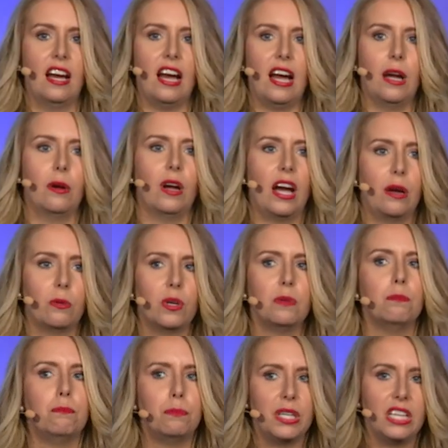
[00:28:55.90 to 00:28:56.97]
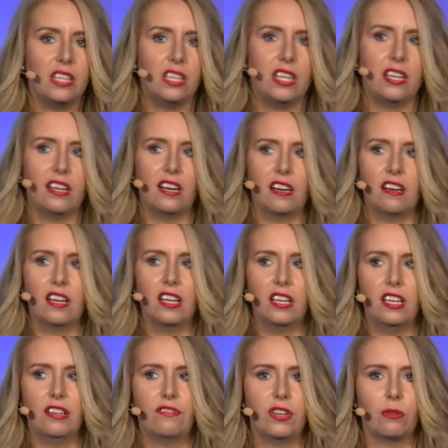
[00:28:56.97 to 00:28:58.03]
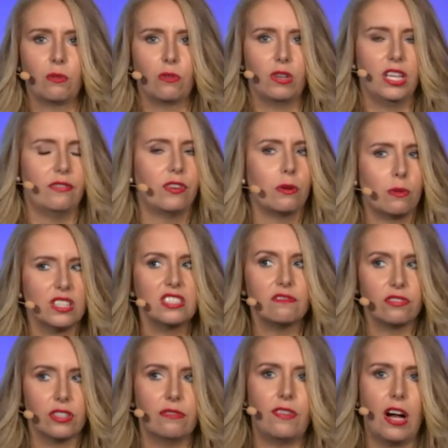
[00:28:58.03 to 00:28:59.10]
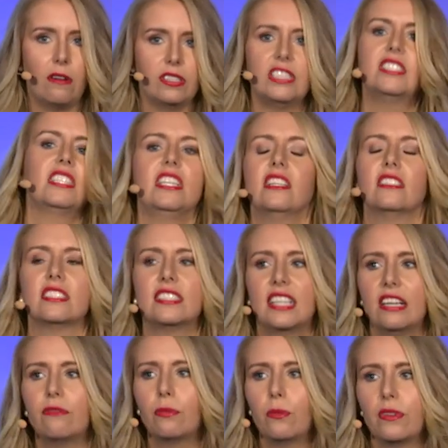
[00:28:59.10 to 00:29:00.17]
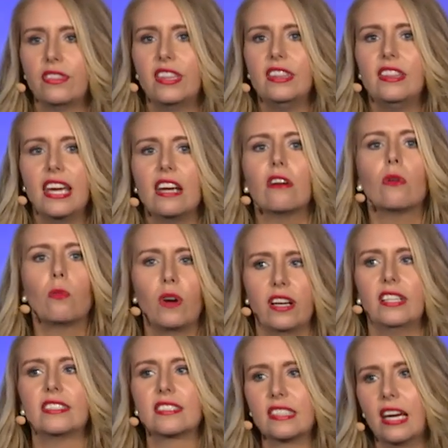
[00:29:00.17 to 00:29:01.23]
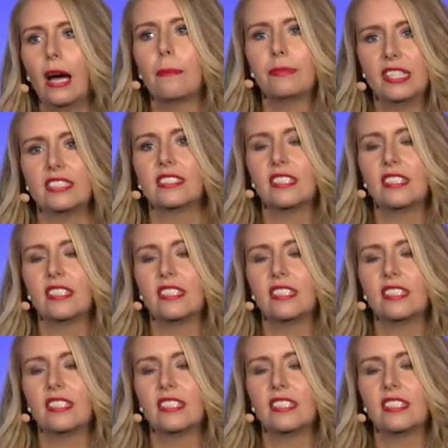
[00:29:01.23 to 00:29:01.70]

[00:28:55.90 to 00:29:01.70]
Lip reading: I wouldn't be here if it wasn't for the volunteers. They are what has kept this